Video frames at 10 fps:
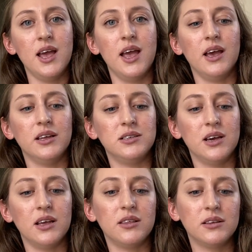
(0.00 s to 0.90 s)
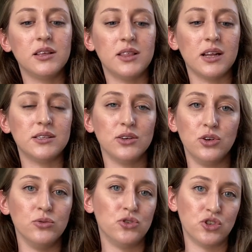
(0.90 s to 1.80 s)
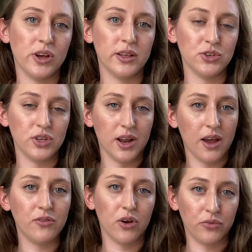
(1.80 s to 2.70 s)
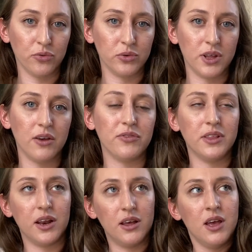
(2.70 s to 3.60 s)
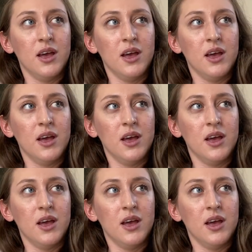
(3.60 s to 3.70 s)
And I think that that's the huge challenge that I've gone through in life, and that